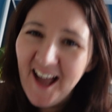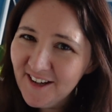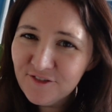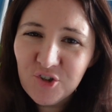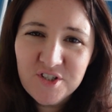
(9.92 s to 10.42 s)

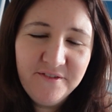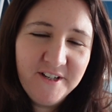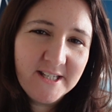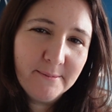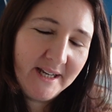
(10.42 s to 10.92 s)
of course, if
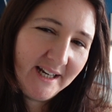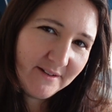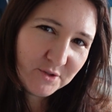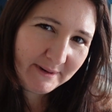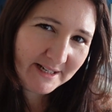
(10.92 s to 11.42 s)
it's the beginning
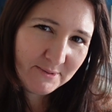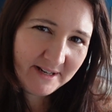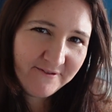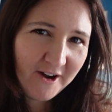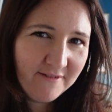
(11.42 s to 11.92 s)
of
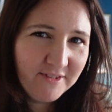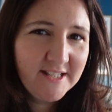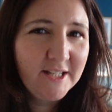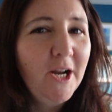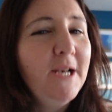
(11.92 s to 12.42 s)
2025, this
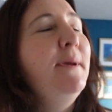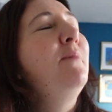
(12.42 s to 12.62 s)
can only mean